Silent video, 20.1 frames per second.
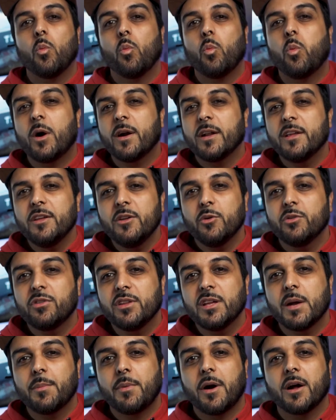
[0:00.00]
What do you
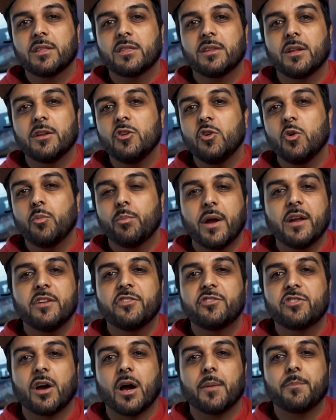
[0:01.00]
think about the new paint
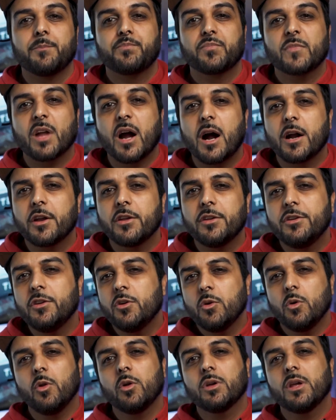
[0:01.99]
shop? Are
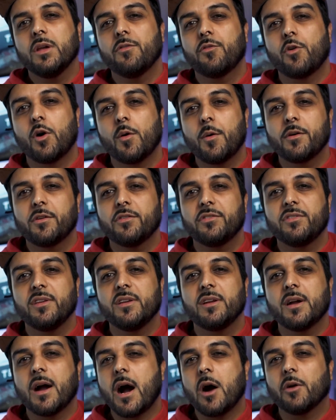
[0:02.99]
you looking forward to
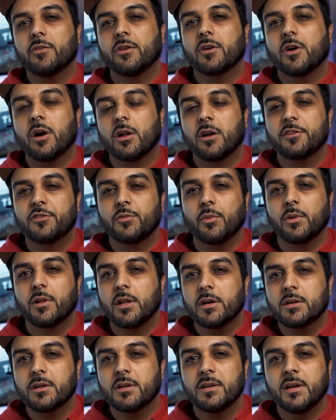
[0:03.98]
seeing how the colors will
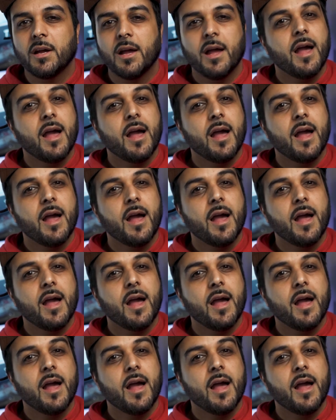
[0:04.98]
look?